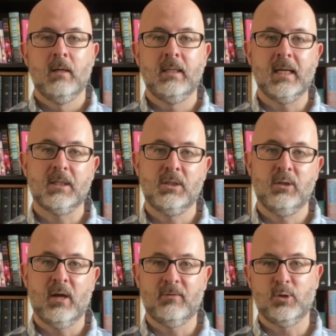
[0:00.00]
Next,
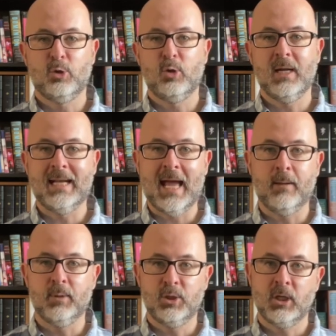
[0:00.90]
you have to create
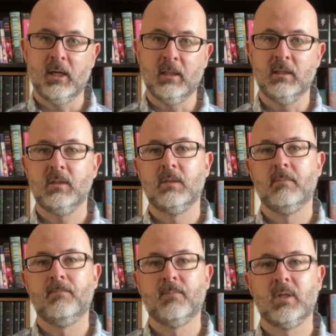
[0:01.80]
habit chains.
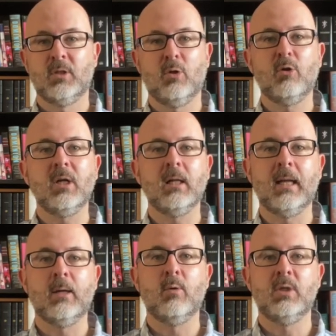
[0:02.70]
So learning a
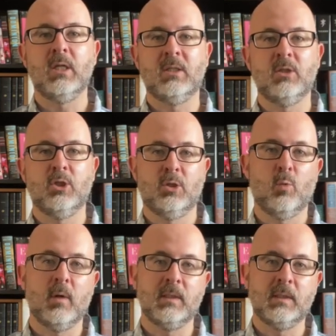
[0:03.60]
language isn't just
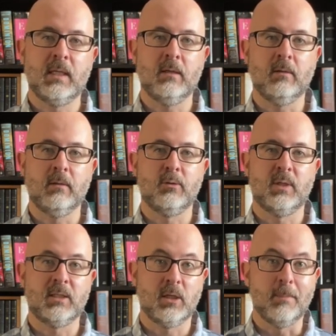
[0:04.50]
one skill, there's
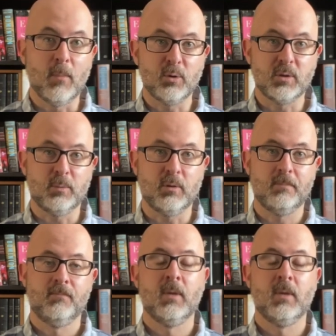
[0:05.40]
actually multiple.